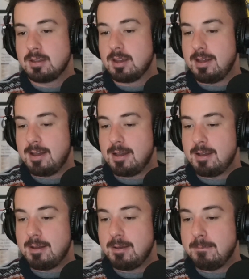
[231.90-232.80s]

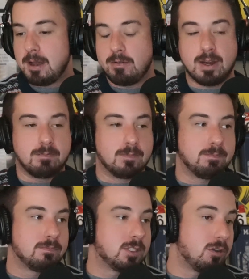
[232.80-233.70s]
All right.
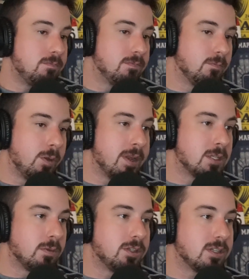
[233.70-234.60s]
So we may
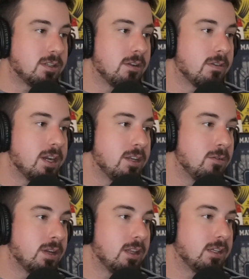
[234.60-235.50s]
as well just get right
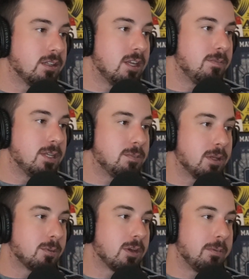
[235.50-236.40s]
into it. I like to keep these
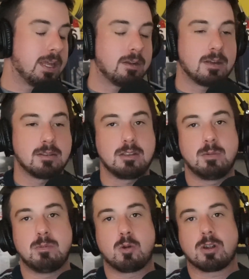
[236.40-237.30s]
player prop countdowns a little
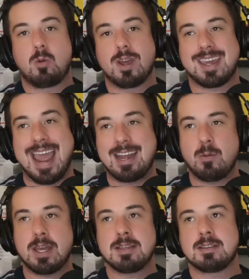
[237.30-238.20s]
bit more quick
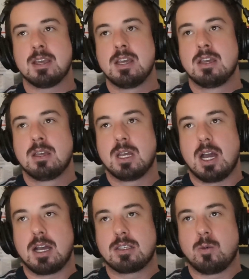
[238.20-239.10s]
anyways.
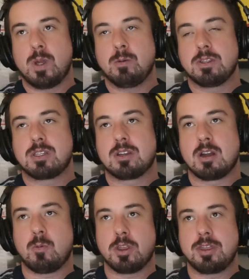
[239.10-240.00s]
So we will
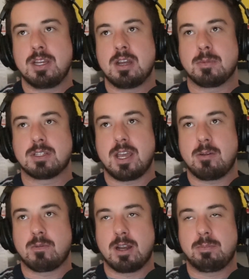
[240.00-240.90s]
start with the number
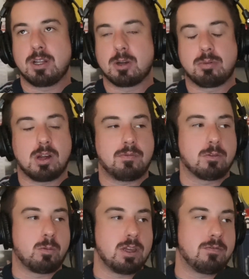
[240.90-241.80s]
10 ranked player prop
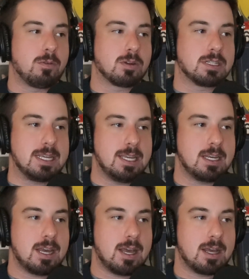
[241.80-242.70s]
for week 14.
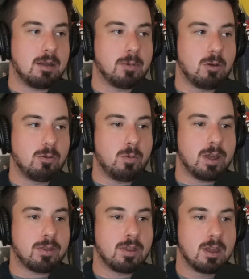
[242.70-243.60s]
I'm going with